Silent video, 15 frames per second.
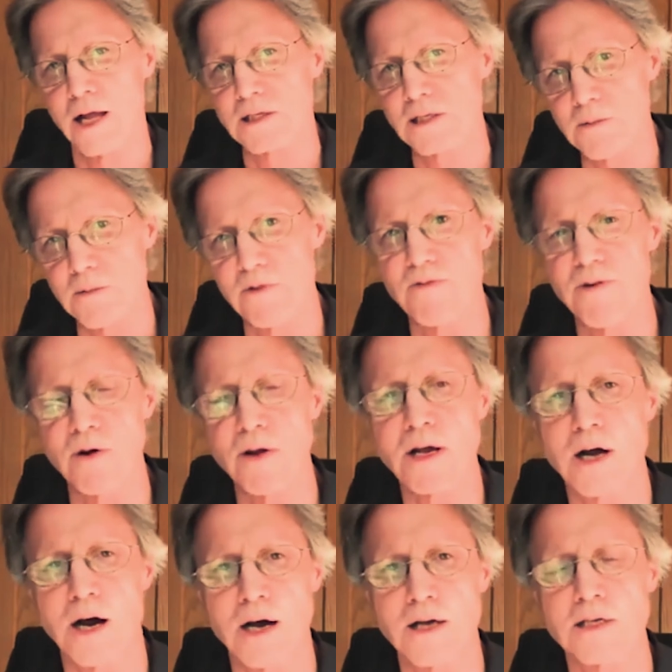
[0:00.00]
and some of the very
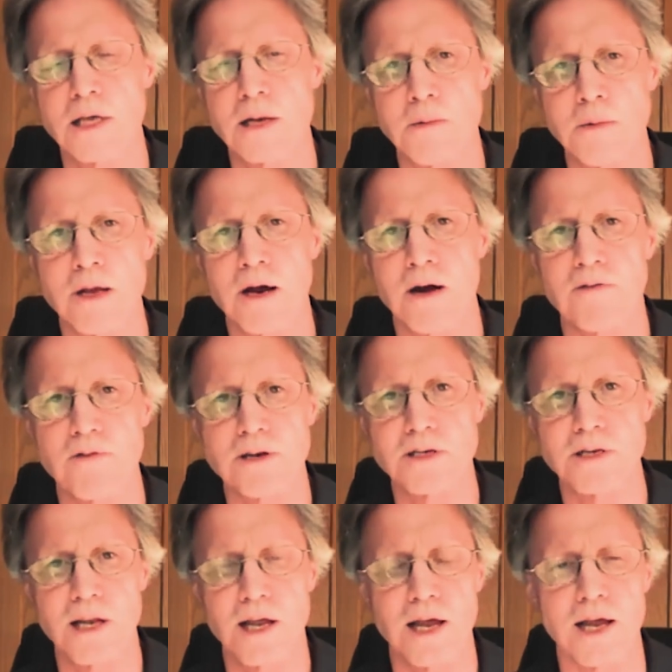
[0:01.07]
content I'm
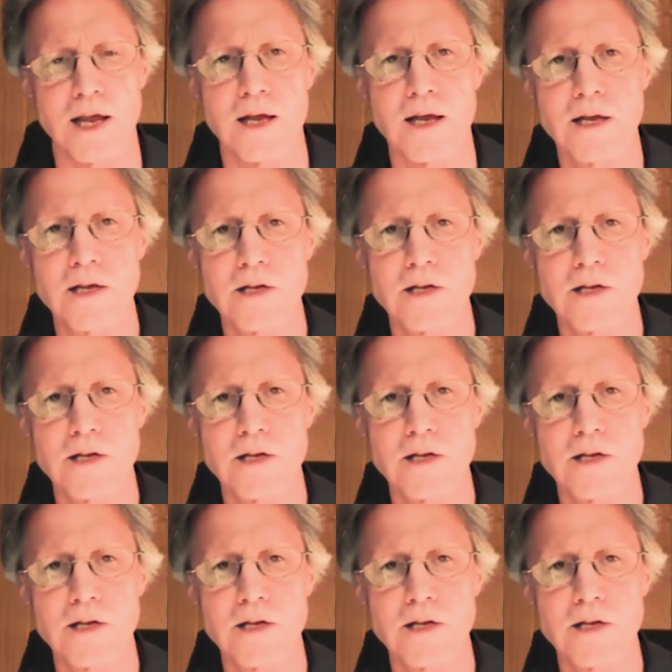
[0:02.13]
covering today.